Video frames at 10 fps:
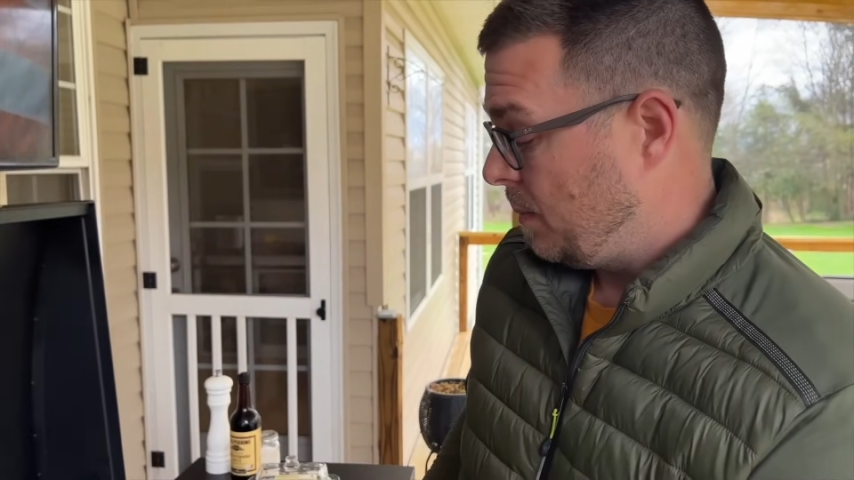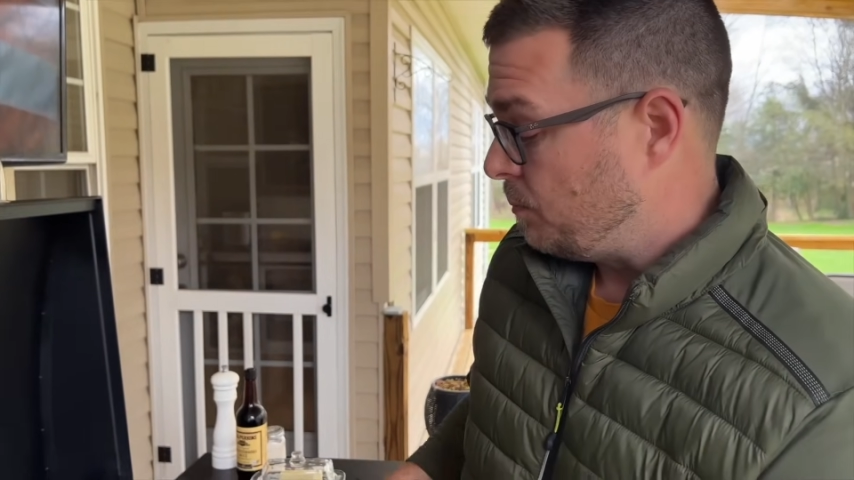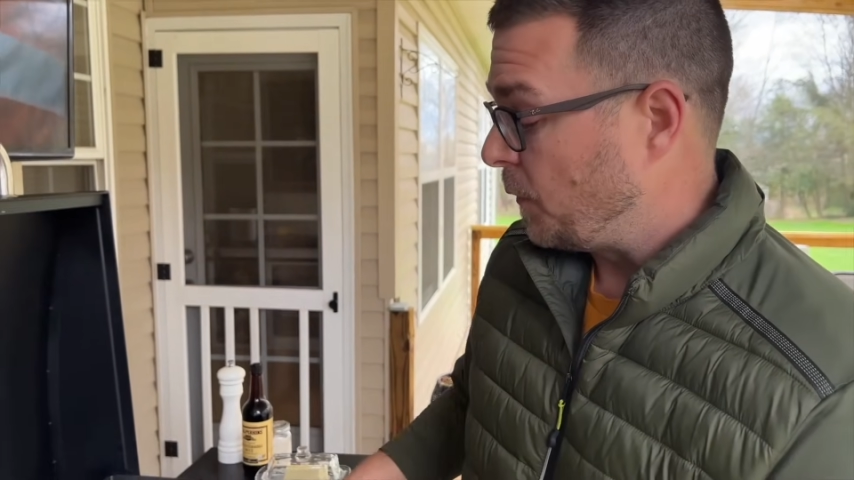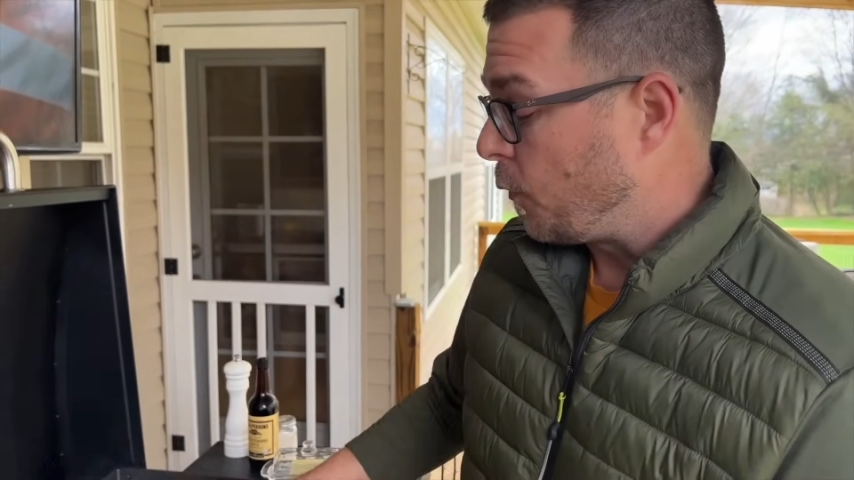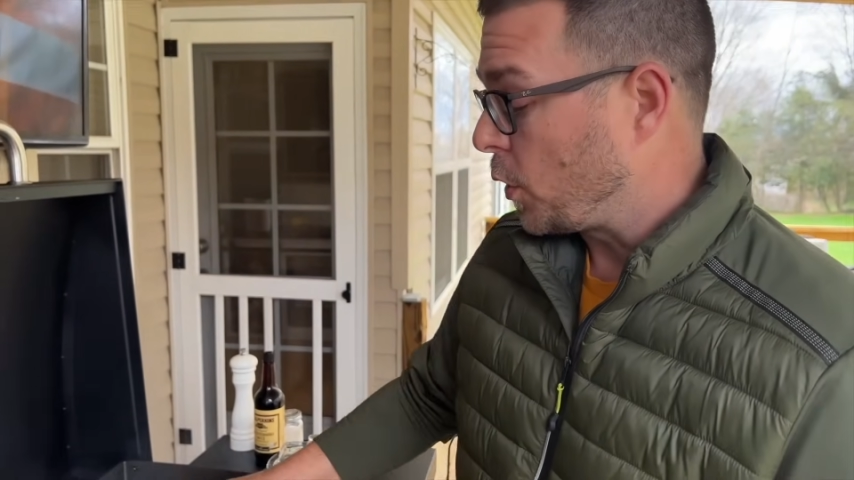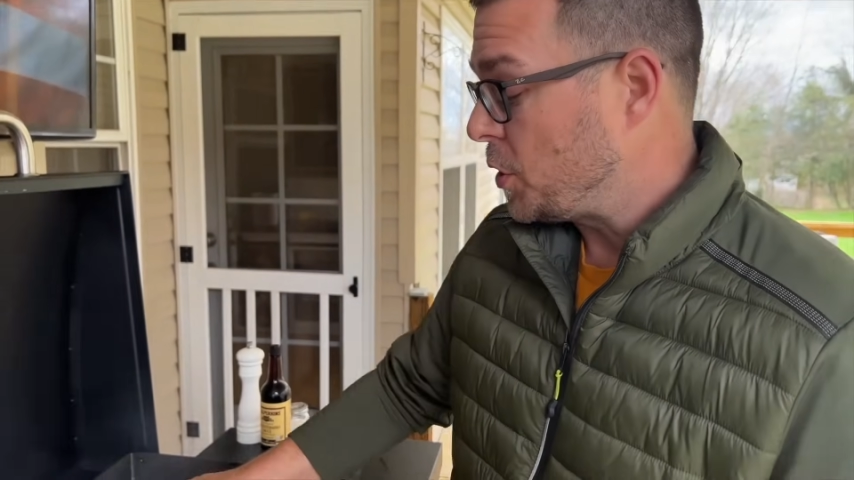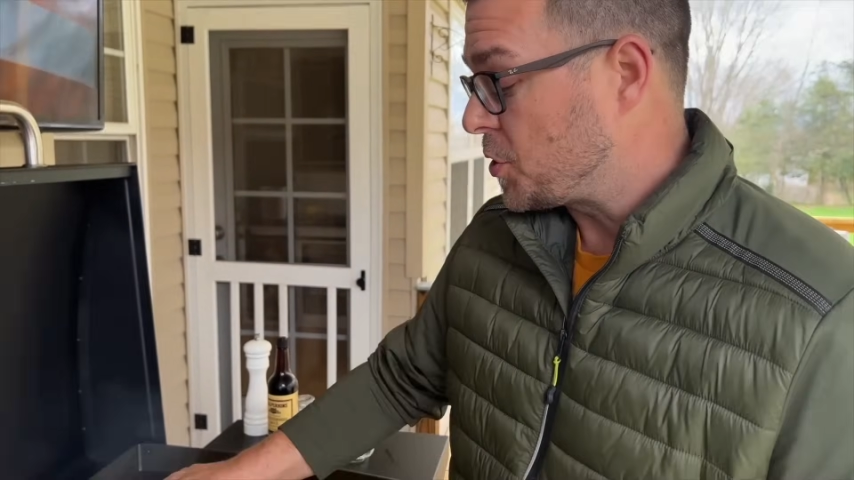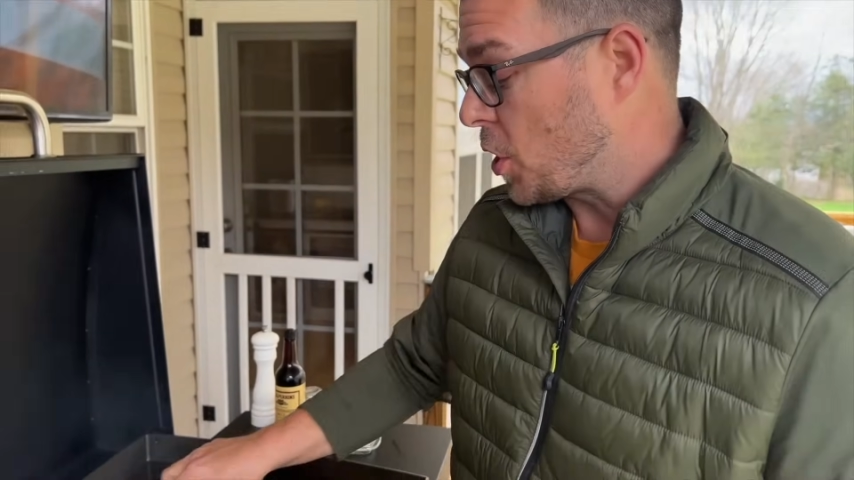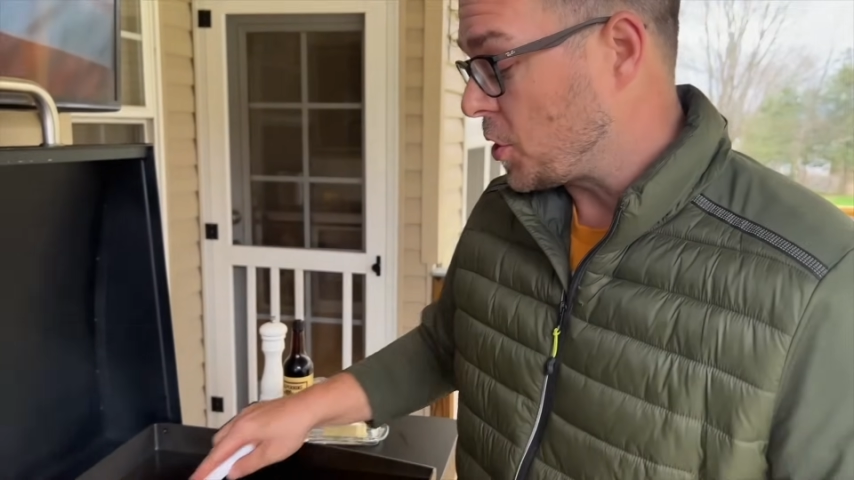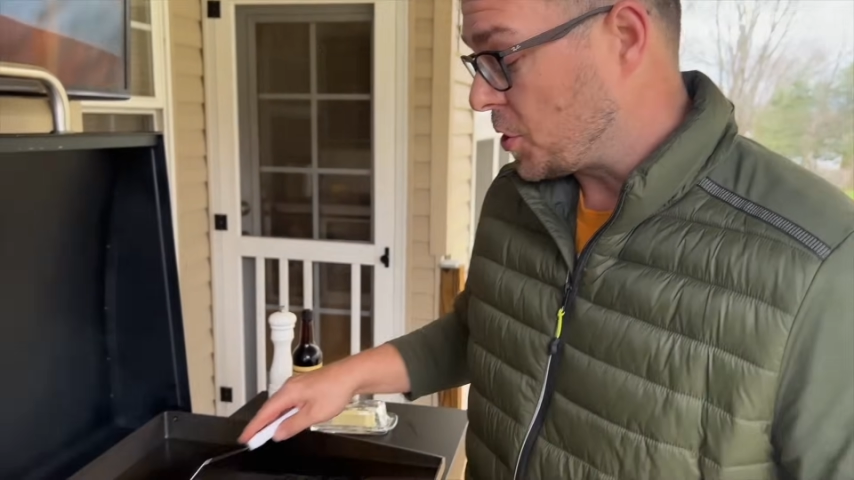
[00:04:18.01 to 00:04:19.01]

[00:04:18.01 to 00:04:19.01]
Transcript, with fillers: before you start your